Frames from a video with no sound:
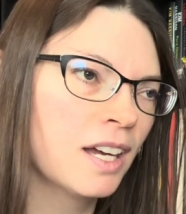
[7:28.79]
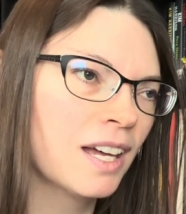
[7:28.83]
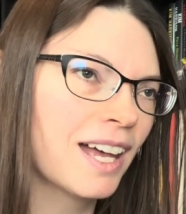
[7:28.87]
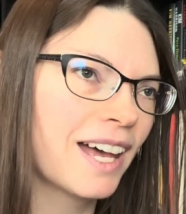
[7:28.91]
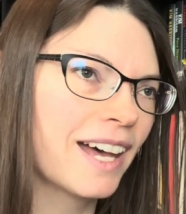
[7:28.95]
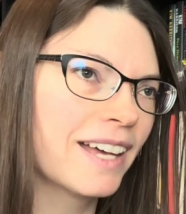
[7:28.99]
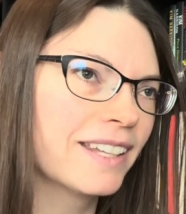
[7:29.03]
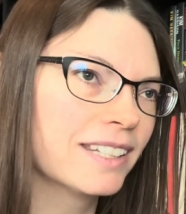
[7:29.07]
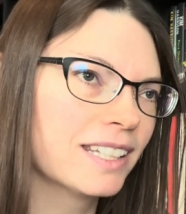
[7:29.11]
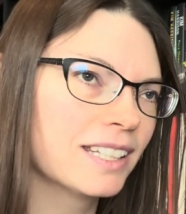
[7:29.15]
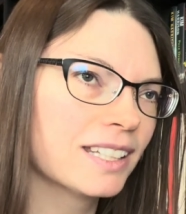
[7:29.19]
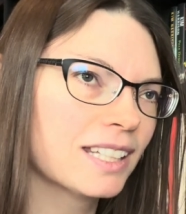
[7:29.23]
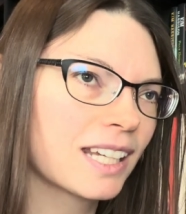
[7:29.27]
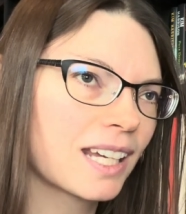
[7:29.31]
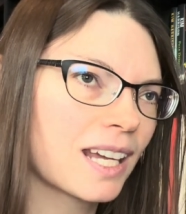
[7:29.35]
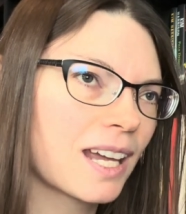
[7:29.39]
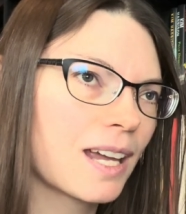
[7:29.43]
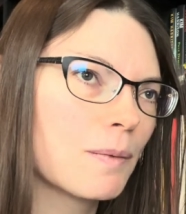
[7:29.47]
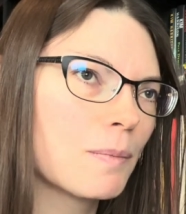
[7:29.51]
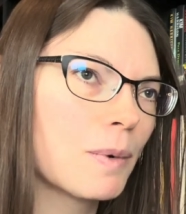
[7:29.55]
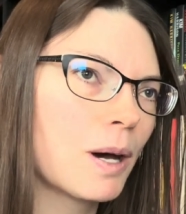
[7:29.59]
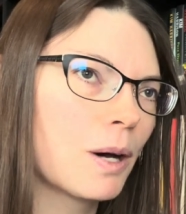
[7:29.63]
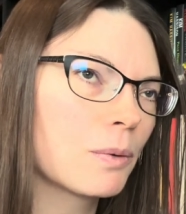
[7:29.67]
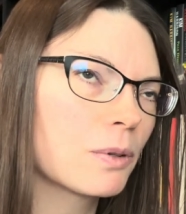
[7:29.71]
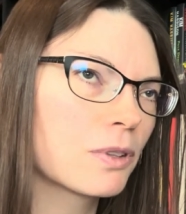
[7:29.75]
And then they
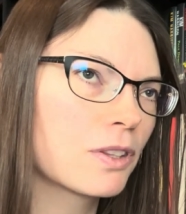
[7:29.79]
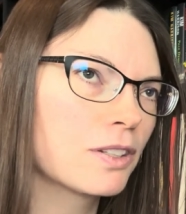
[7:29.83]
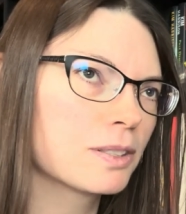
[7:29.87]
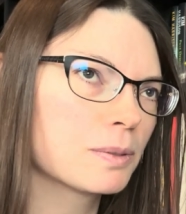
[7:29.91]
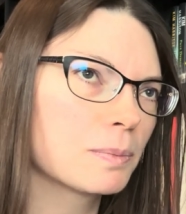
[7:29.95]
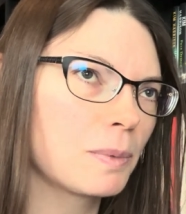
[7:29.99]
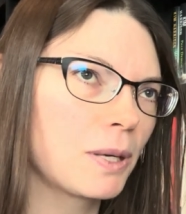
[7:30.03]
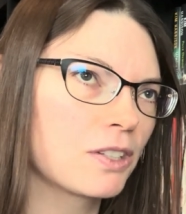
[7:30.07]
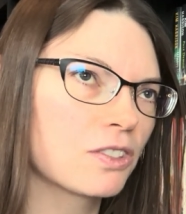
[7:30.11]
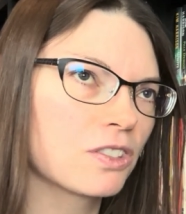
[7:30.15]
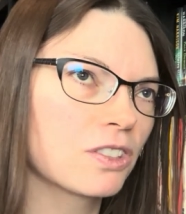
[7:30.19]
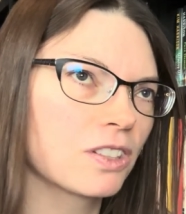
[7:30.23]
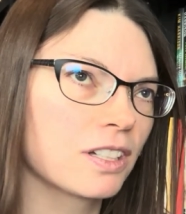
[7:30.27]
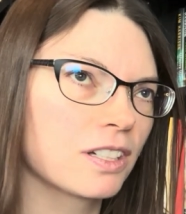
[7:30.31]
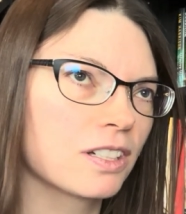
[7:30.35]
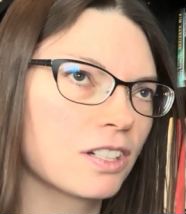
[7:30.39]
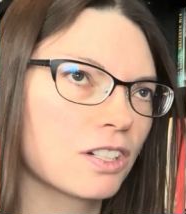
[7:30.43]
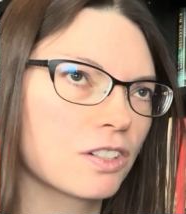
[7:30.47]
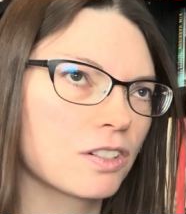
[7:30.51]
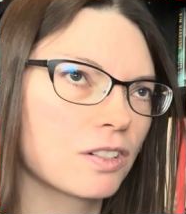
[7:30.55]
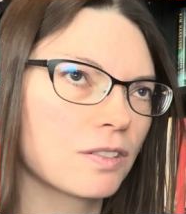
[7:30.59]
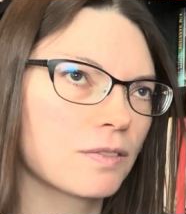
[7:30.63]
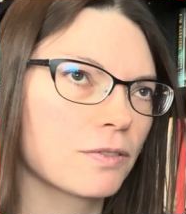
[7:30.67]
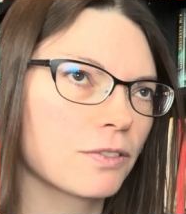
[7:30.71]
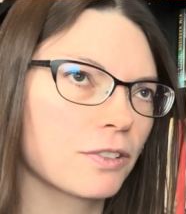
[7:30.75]
came out with a special
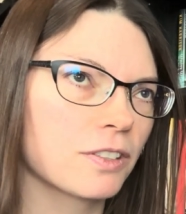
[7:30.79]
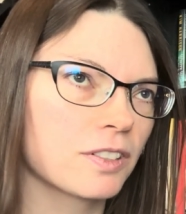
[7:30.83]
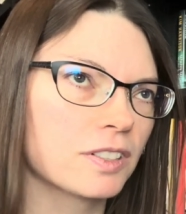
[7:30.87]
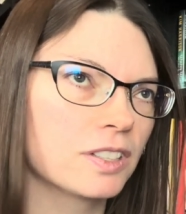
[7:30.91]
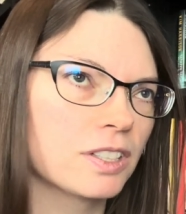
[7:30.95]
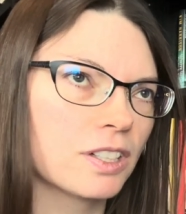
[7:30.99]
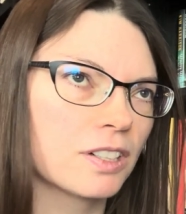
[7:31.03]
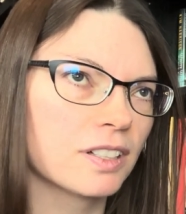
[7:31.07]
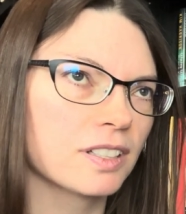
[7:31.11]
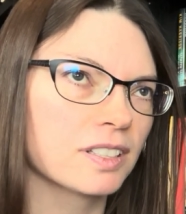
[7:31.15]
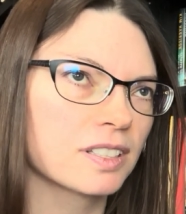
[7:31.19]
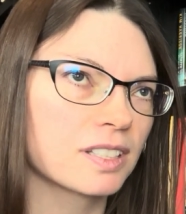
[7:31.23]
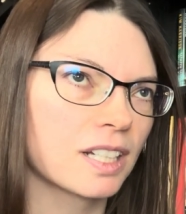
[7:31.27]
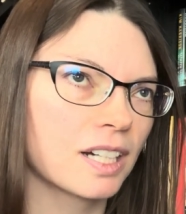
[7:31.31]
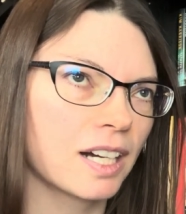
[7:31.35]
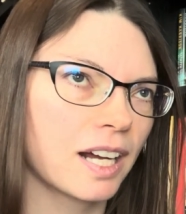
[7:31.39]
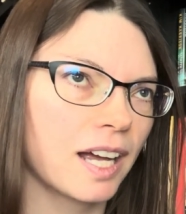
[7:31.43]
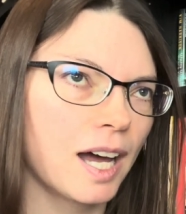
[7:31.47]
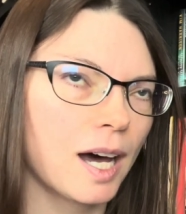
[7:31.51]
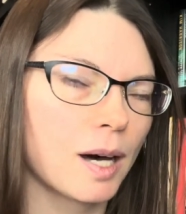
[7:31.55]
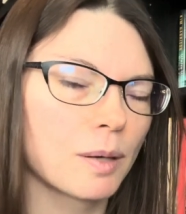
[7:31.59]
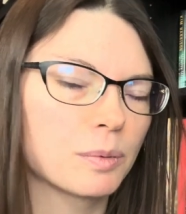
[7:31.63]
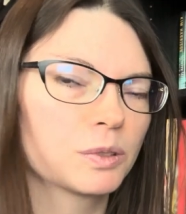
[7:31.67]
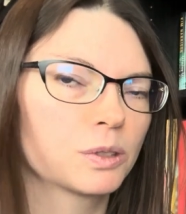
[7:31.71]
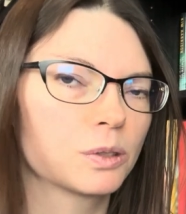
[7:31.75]
edition for a series that I
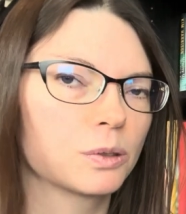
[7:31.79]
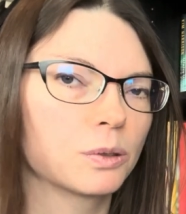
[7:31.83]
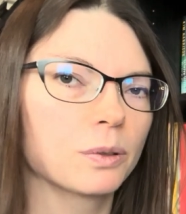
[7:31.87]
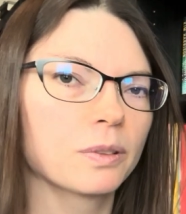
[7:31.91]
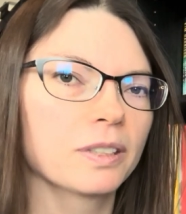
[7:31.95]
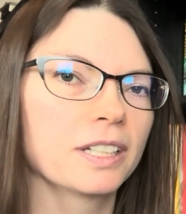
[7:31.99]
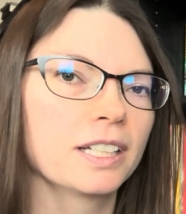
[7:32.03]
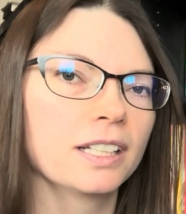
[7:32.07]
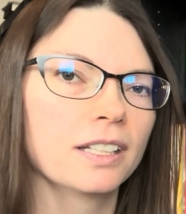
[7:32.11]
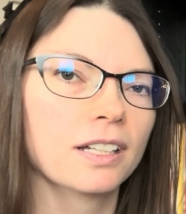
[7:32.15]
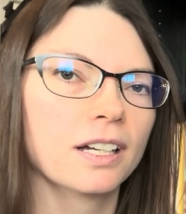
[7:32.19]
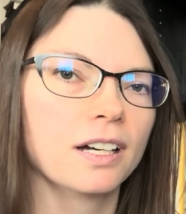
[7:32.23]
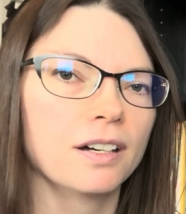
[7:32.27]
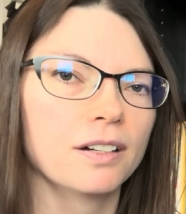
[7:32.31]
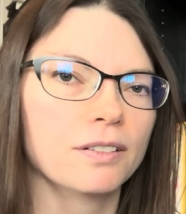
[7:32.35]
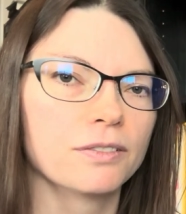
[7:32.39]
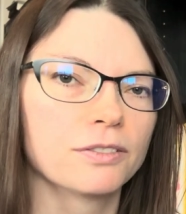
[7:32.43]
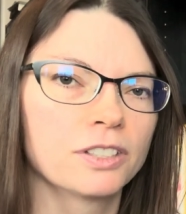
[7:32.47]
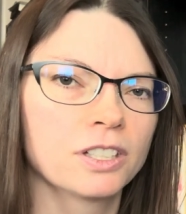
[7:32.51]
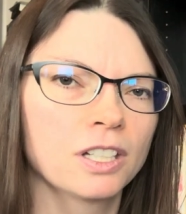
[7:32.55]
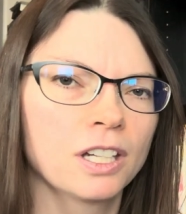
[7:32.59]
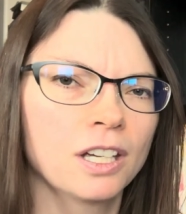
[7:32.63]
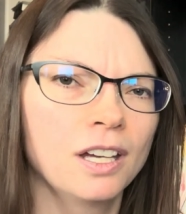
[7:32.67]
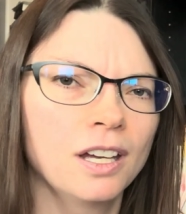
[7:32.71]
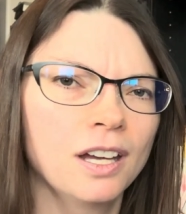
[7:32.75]
absolutely
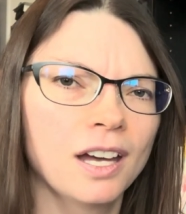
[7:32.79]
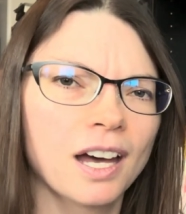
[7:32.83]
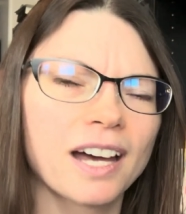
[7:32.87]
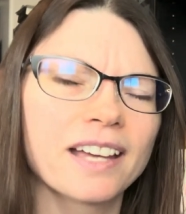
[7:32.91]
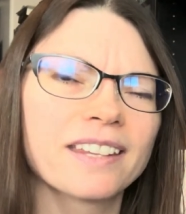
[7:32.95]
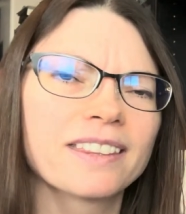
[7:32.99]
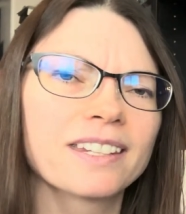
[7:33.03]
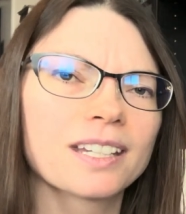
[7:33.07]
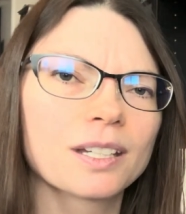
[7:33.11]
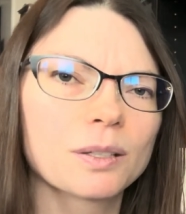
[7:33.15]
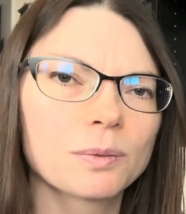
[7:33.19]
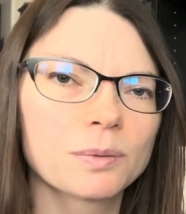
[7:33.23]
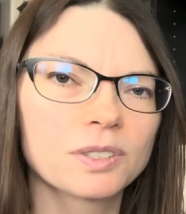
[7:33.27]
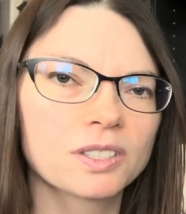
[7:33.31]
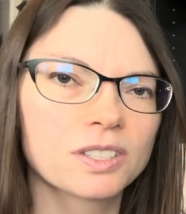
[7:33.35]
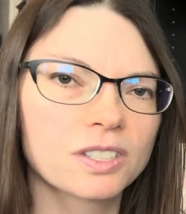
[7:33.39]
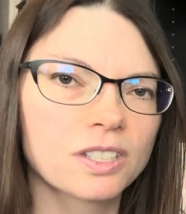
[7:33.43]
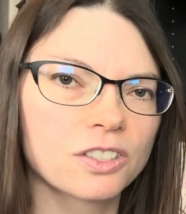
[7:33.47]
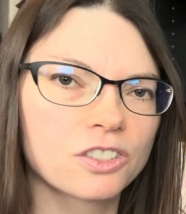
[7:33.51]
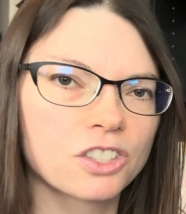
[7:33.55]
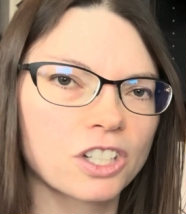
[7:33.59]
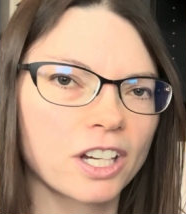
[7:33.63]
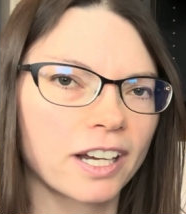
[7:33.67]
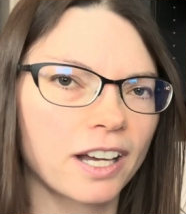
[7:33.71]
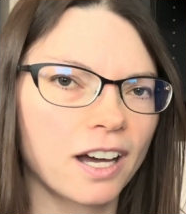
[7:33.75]
loved. I think it was the
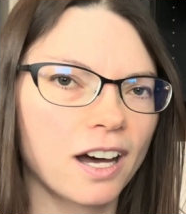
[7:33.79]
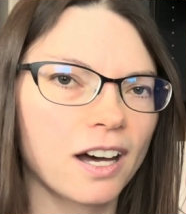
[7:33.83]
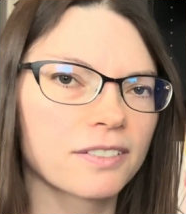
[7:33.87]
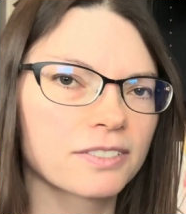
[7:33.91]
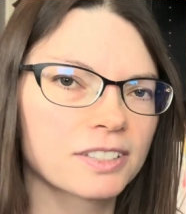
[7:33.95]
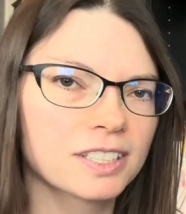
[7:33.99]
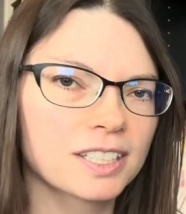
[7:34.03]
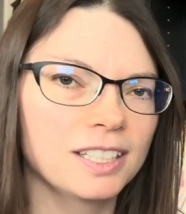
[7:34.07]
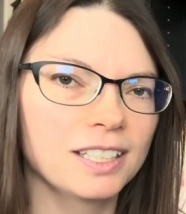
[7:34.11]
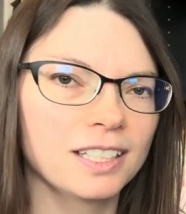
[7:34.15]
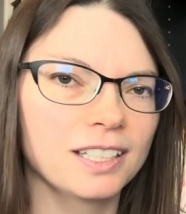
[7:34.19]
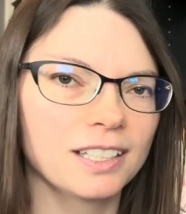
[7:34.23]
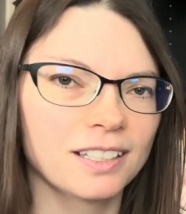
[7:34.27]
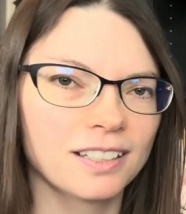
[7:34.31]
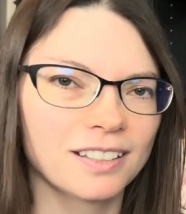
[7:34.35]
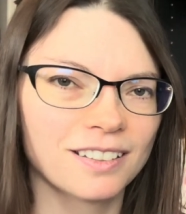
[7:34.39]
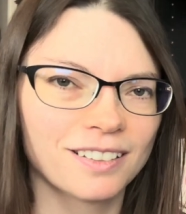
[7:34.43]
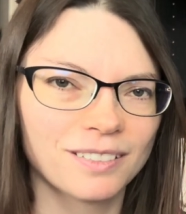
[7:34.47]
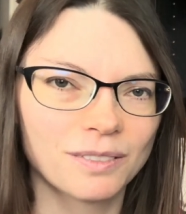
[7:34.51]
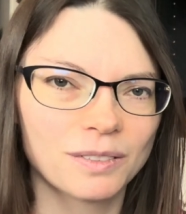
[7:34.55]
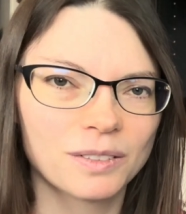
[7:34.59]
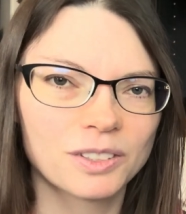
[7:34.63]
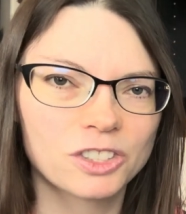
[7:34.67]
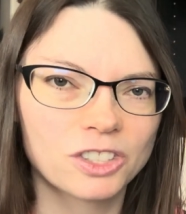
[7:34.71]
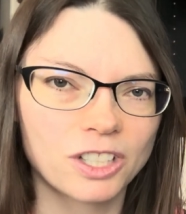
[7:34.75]
Tchaikovsky
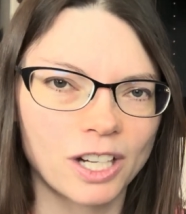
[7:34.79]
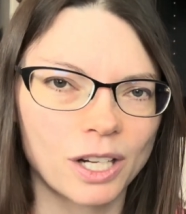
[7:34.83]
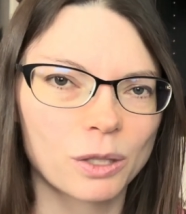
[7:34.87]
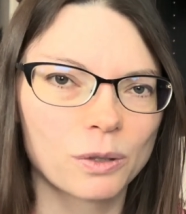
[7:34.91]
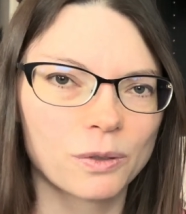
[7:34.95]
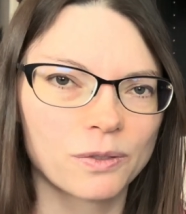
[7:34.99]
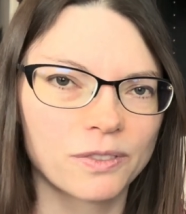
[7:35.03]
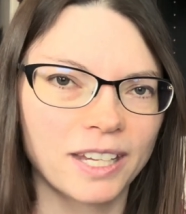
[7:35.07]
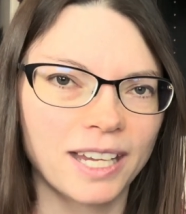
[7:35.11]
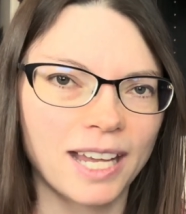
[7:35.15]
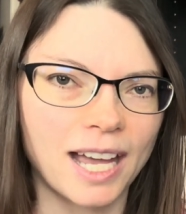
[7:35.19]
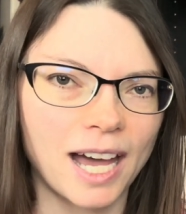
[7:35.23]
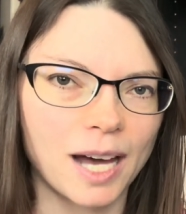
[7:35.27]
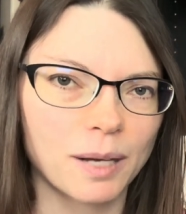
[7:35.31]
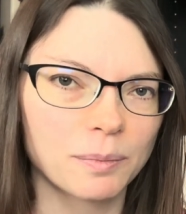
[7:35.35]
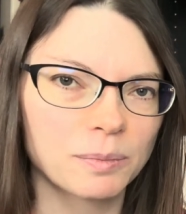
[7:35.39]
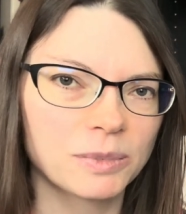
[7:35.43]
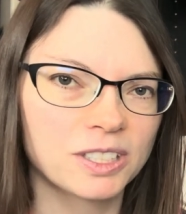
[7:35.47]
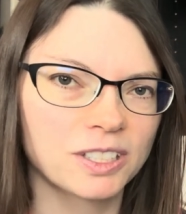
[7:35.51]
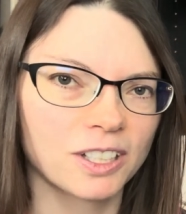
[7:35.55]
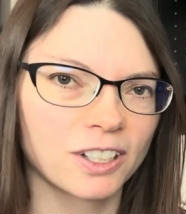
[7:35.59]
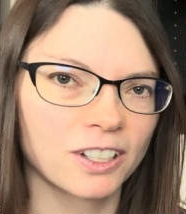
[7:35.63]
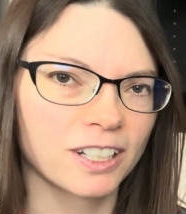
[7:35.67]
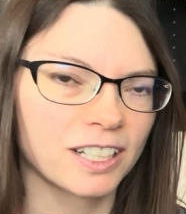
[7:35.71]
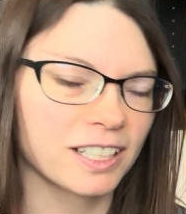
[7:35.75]
Shadow of the App
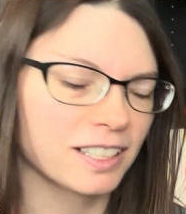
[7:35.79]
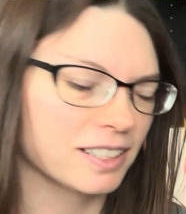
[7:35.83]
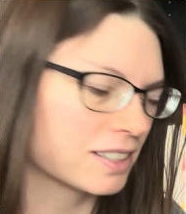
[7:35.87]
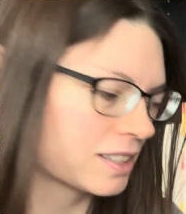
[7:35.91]
series.